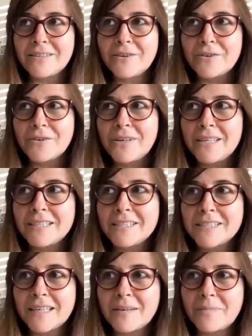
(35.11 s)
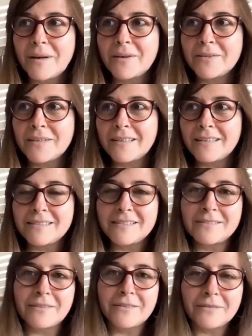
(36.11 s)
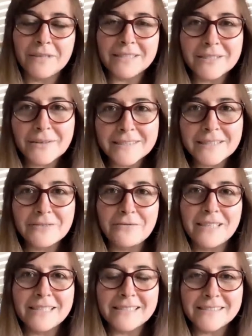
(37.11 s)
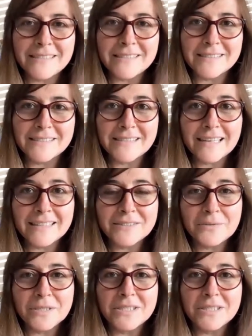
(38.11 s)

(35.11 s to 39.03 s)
your knowledge about this interesting field in citizen science,